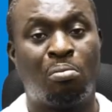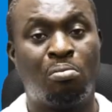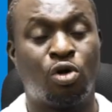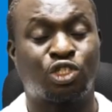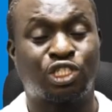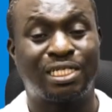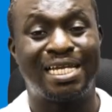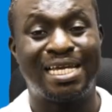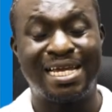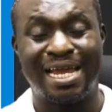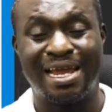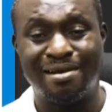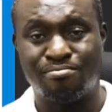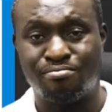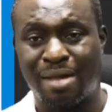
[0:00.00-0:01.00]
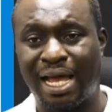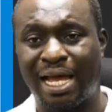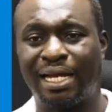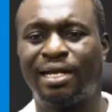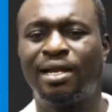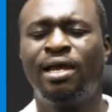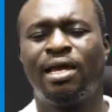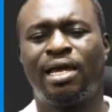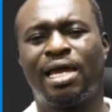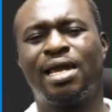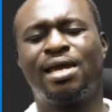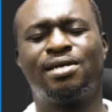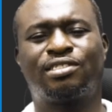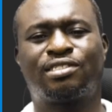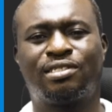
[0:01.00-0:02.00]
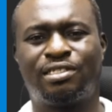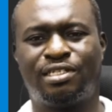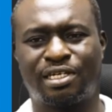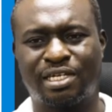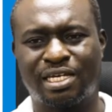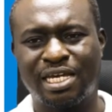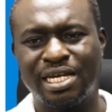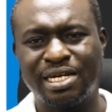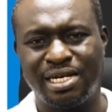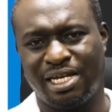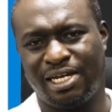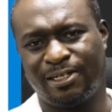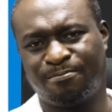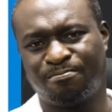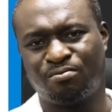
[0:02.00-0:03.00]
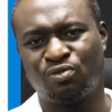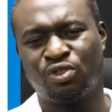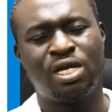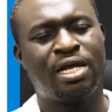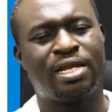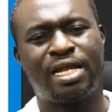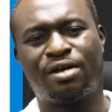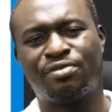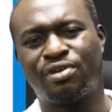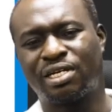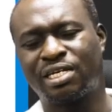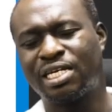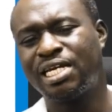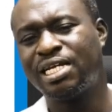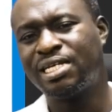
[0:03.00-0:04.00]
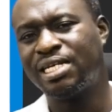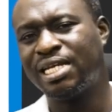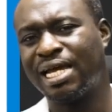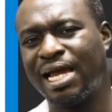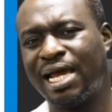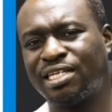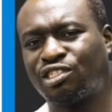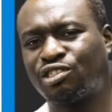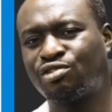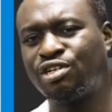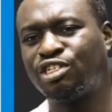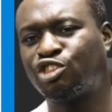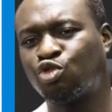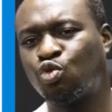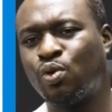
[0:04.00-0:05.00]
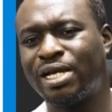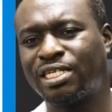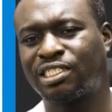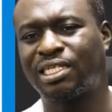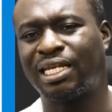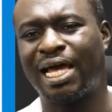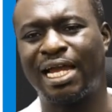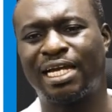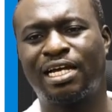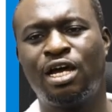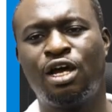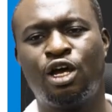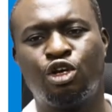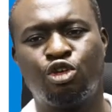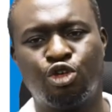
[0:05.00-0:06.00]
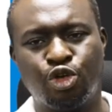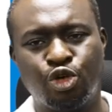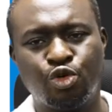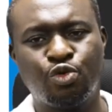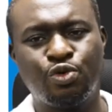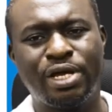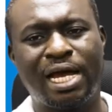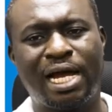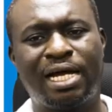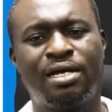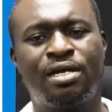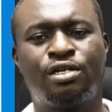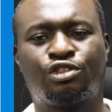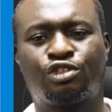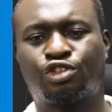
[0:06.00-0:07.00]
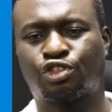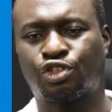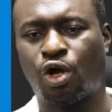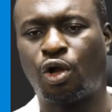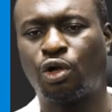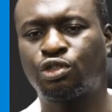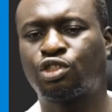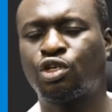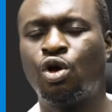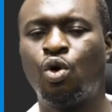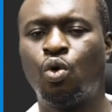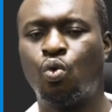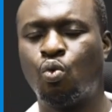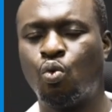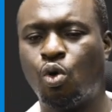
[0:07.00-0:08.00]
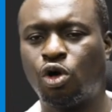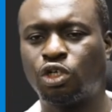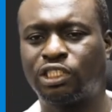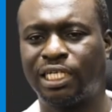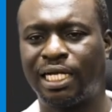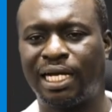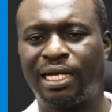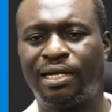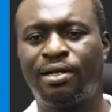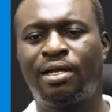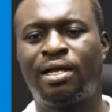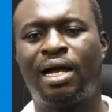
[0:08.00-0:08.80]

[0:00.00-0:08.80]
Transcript: mostly in man, is the kidney. Now, the kidney excretes waste like urea, salt, water,